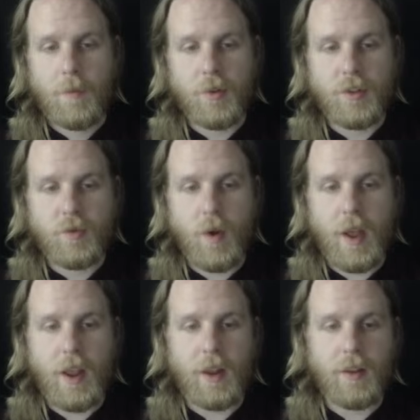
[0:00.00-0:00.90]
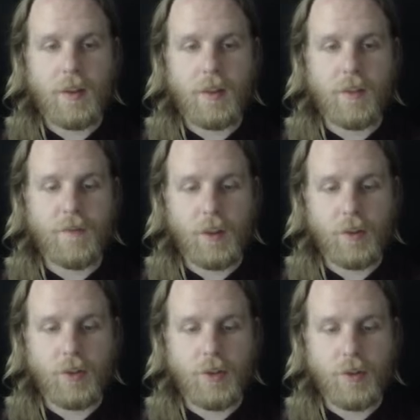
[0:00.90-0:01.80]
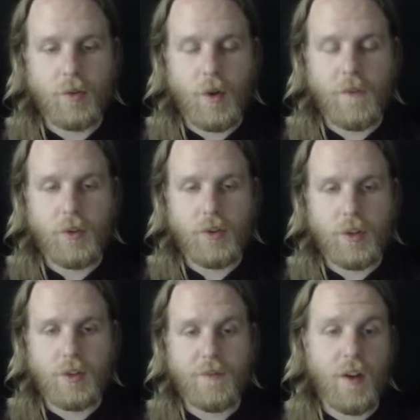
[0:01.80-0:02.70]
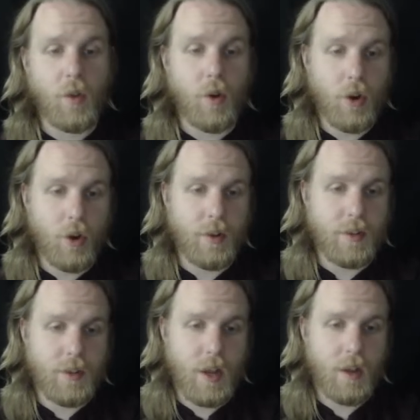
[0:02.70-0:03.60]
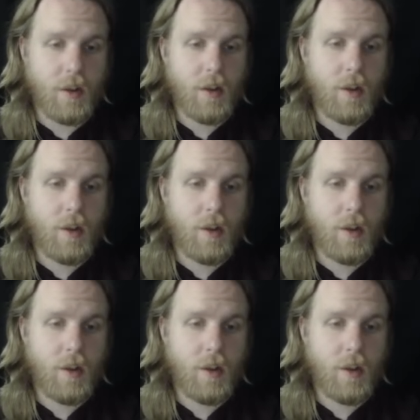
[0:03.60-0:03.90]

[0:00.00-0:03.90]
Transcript: the the refugees to follow her instead?